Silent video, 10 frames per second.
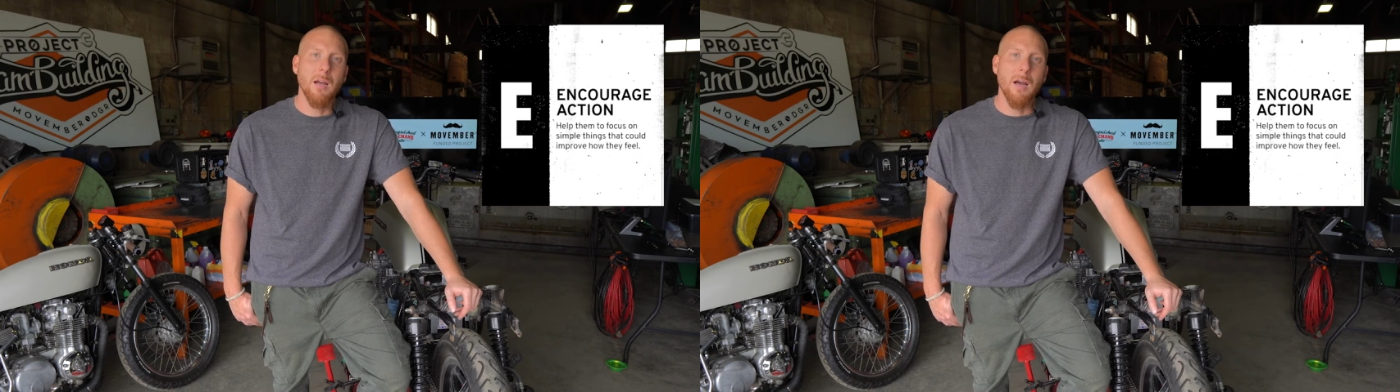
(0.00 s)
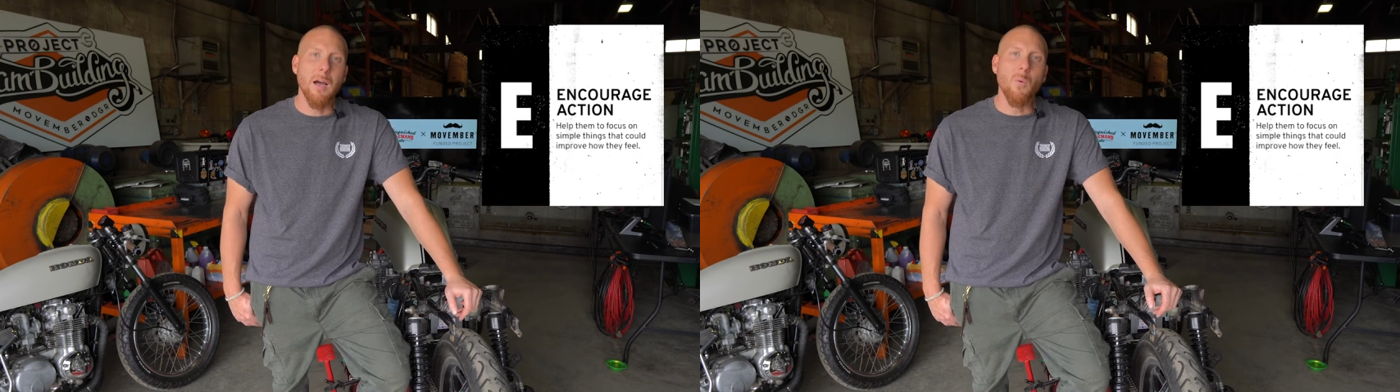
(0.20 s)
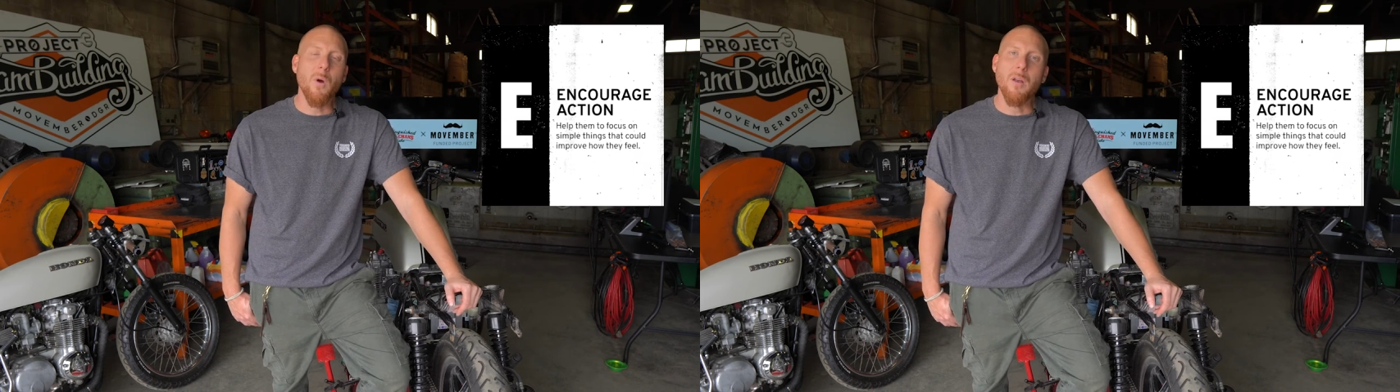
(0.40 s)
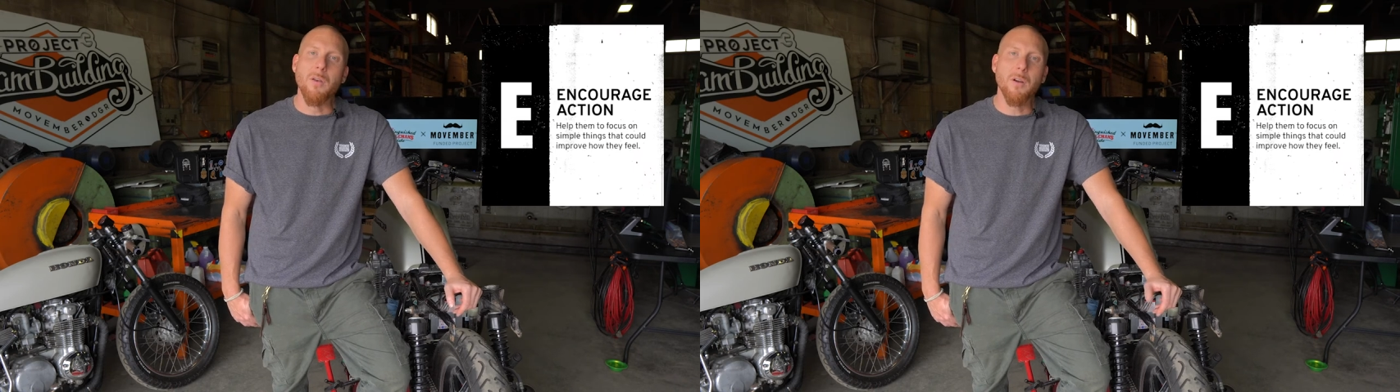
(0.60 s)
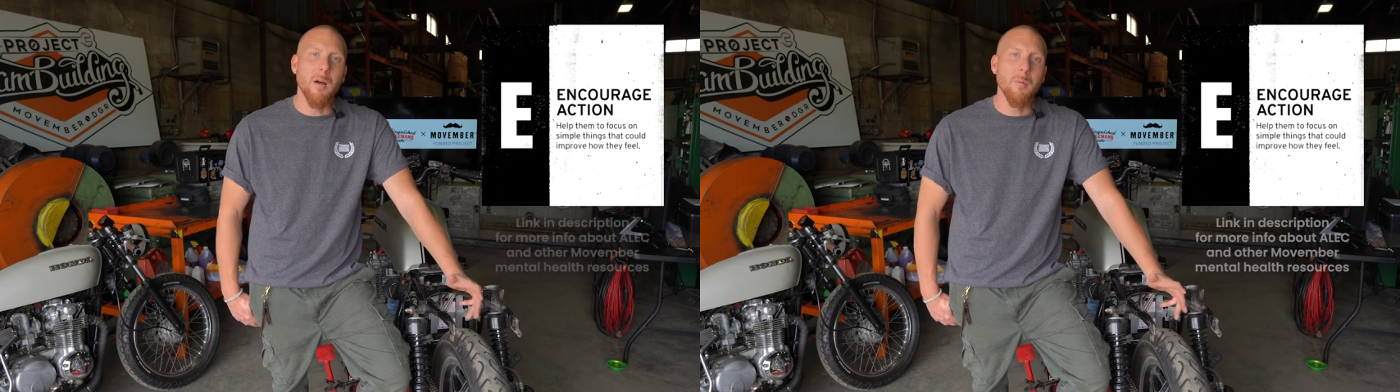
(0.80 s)
uh, where
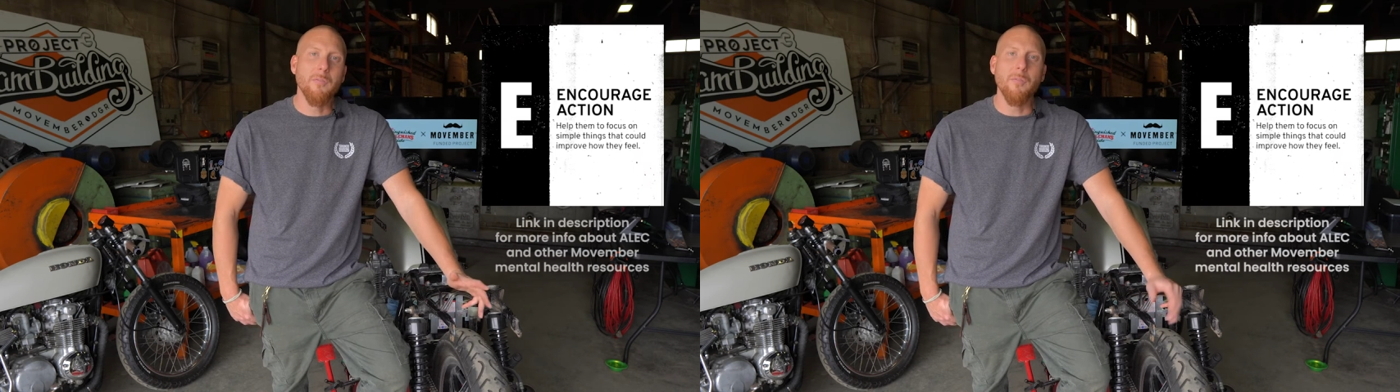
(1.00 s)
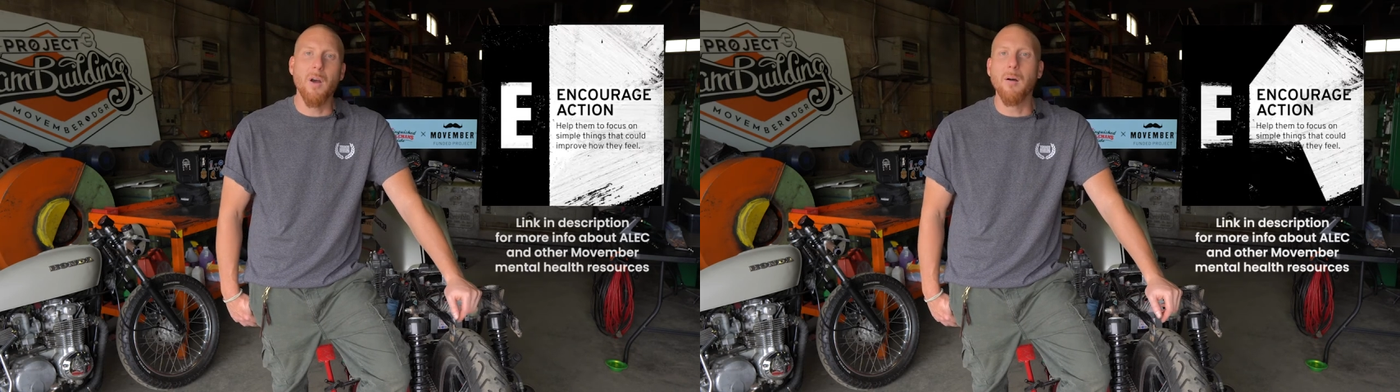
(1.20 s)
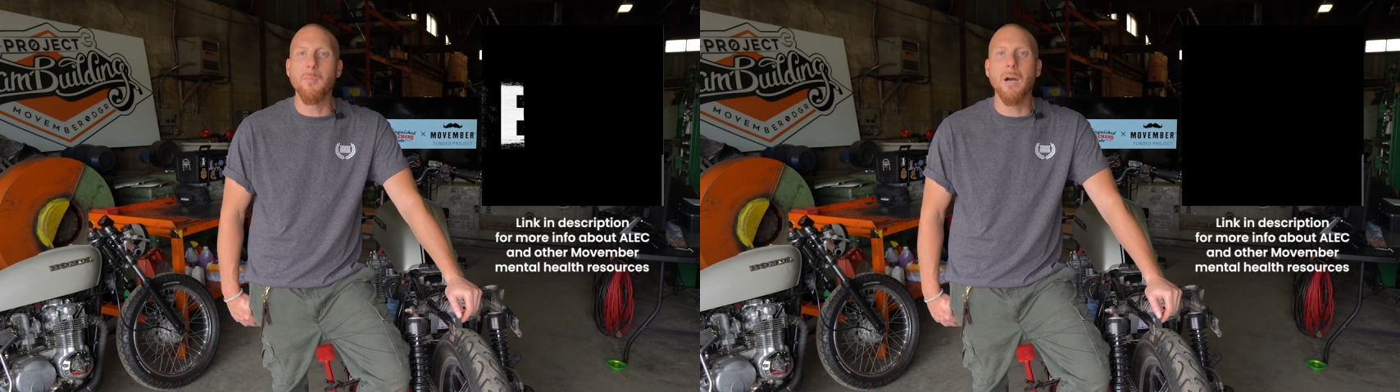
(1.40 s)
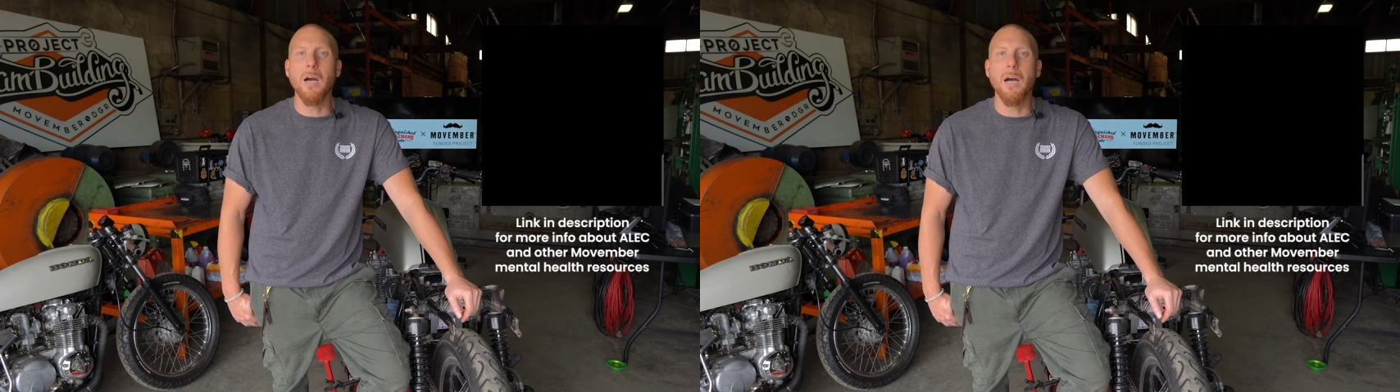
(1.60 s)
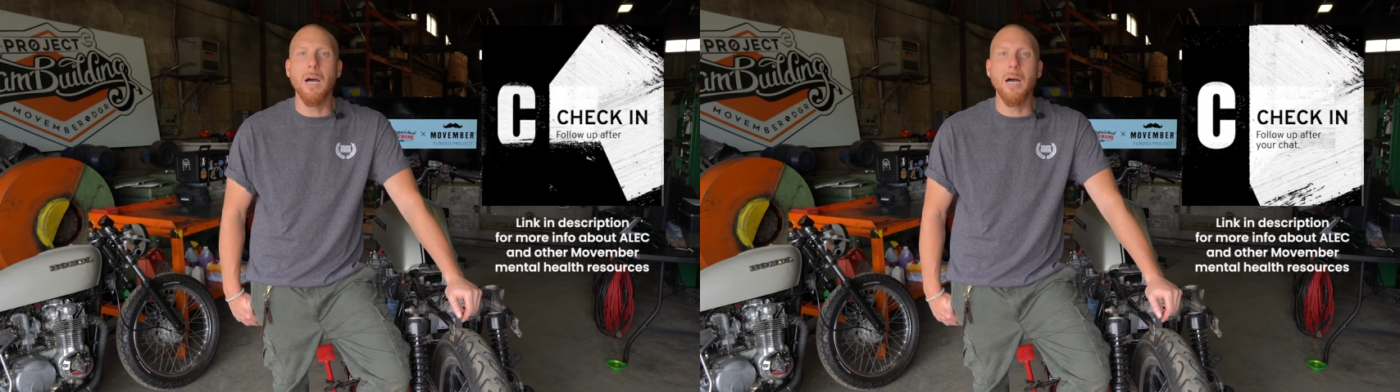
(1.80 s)
they're coming from,
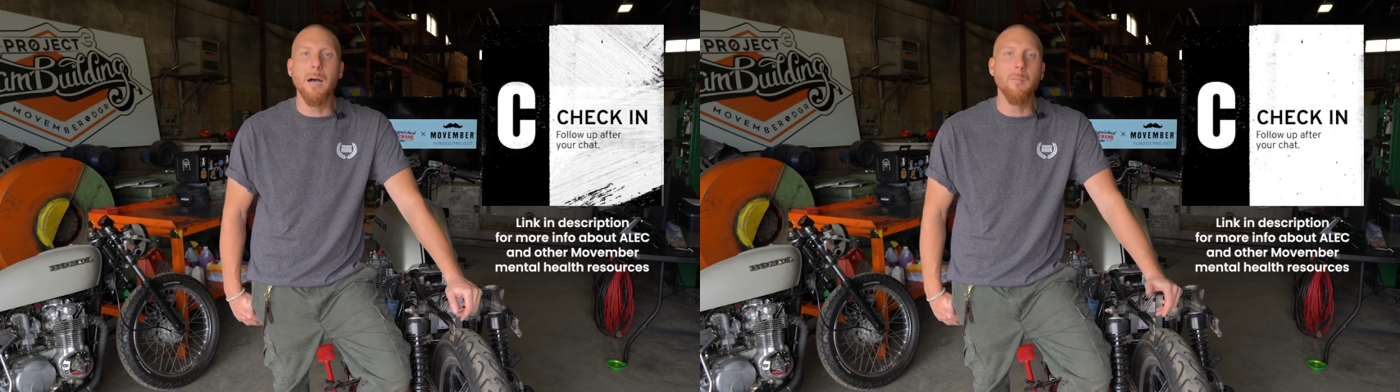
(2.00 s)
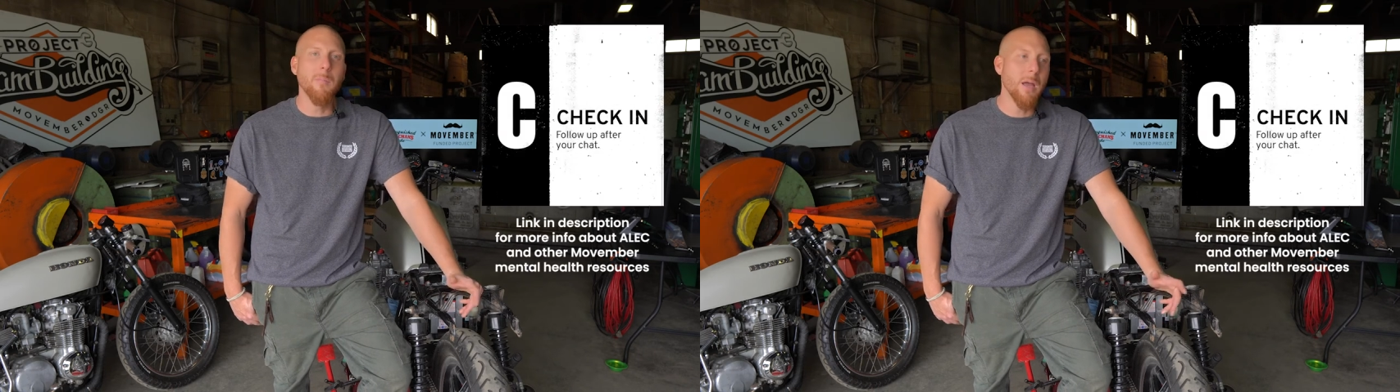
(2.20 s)
um,